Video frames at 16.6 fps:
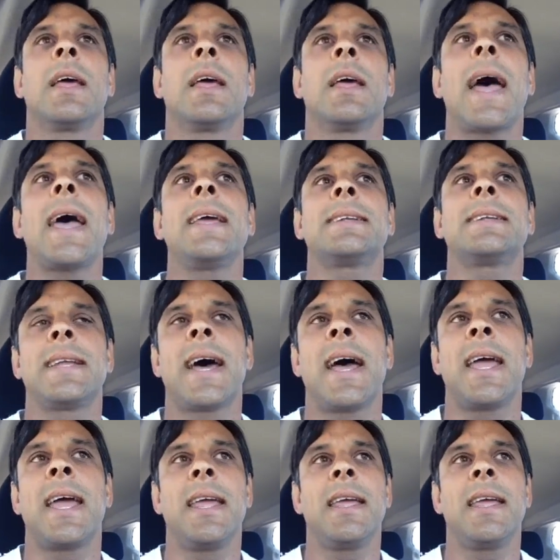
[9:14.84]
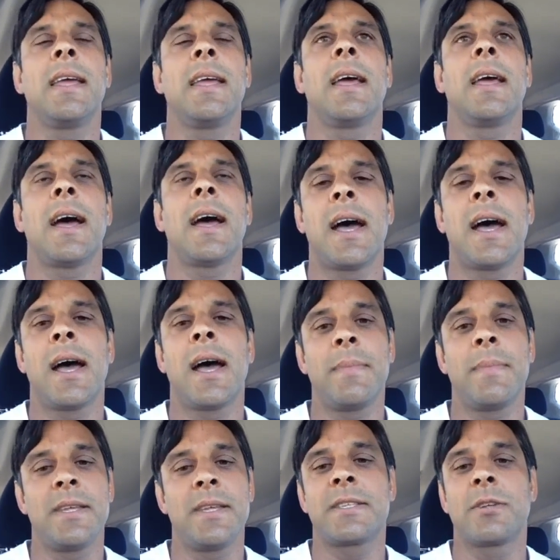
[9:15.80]
Kay today is
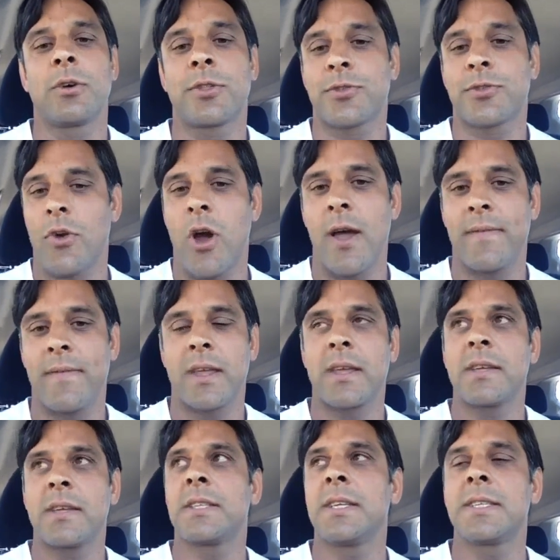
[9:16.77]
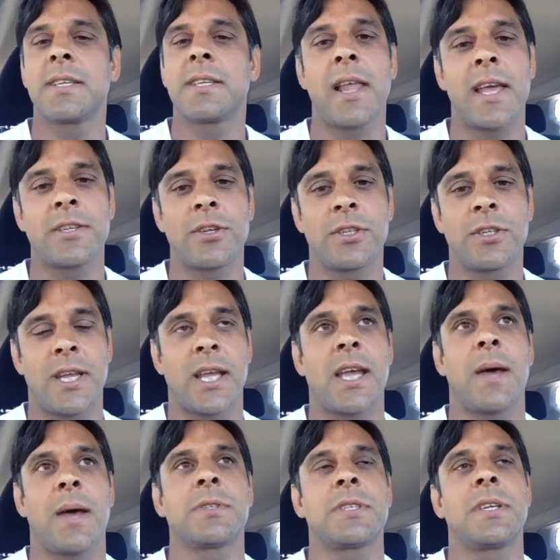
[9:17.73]
still thriving. She still has her checkups.
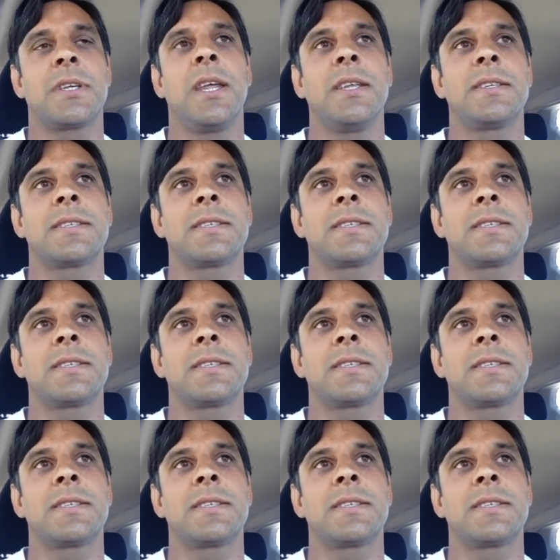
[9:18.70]
She